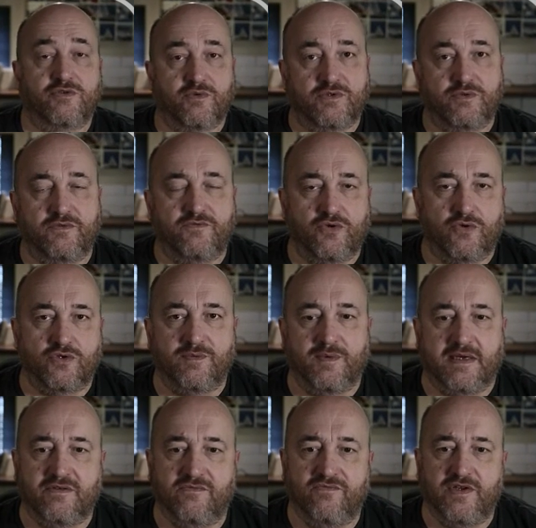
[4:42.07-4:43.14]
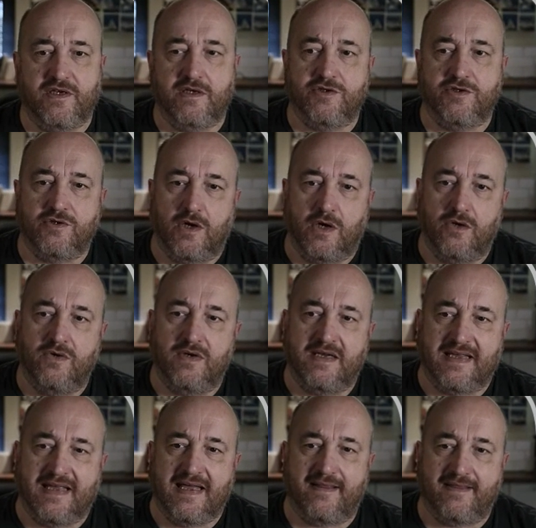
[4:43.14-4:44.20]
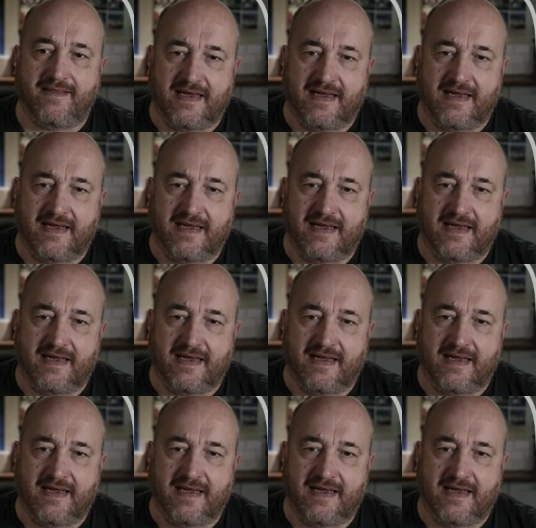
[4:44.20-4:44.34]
which we've talked about in videos, you only get